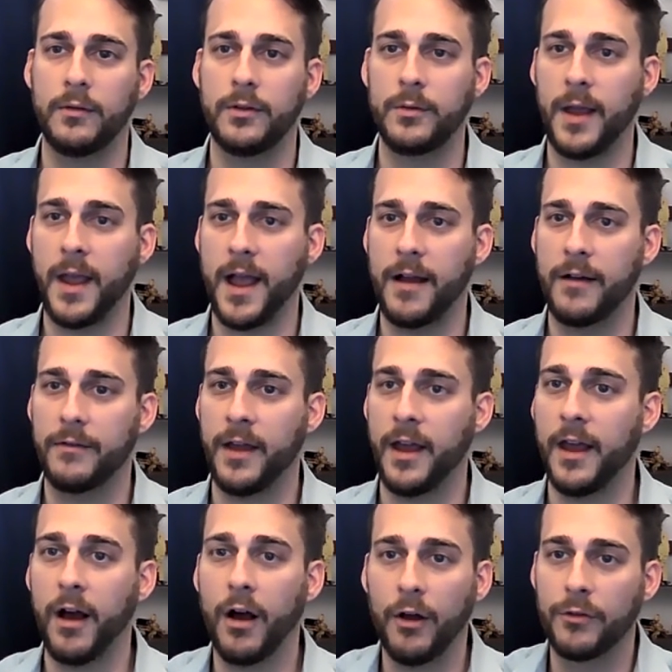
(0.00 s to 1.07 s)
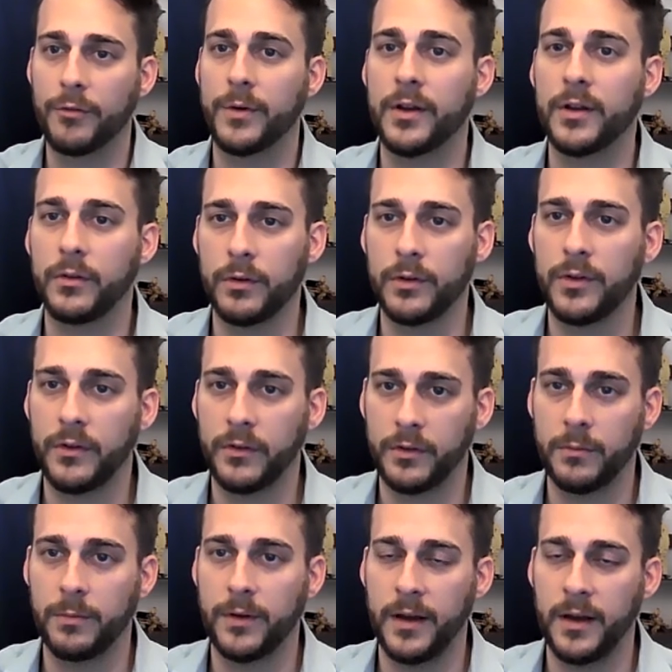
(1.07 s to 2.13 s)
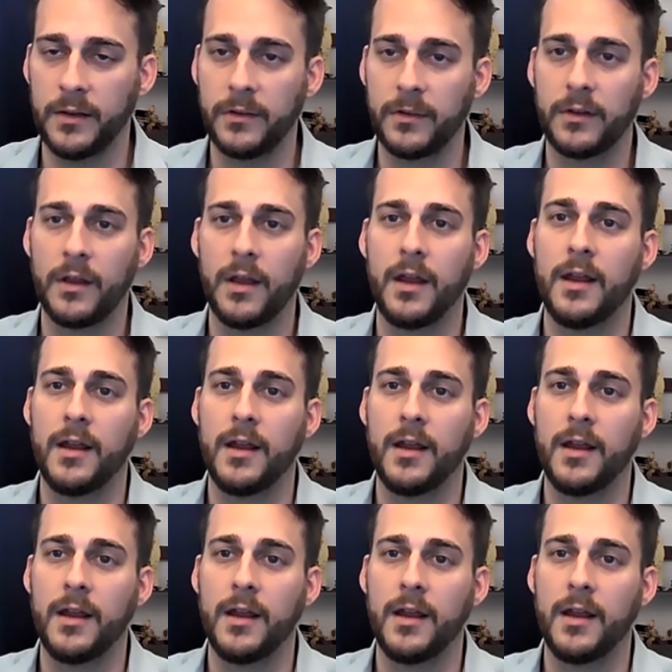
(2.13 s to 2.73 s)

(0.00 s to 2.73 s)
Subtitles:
Do we have all the resources in place?